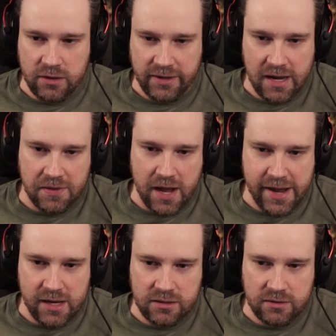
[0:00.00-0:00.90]
Looking at the
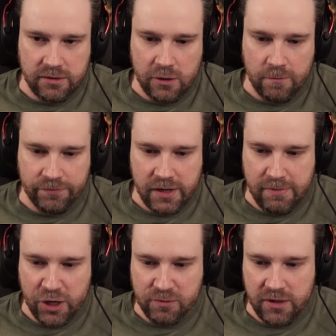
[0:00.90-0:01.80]
highest, you know,
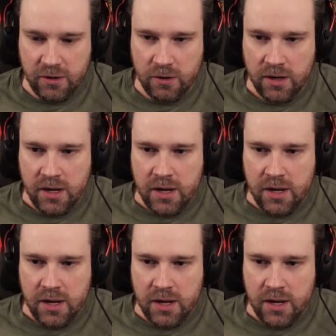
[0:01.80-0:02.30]
embellishment here.